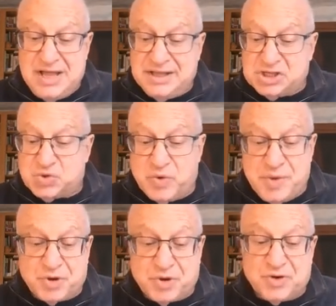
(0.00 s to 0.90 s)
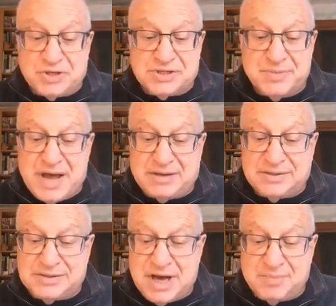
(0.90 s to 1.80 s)
that sweep across the
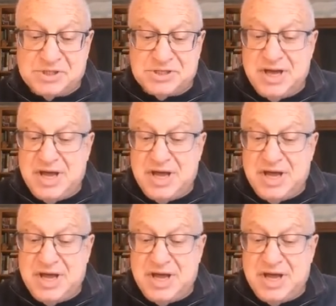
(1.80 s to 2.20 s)
mountaintops.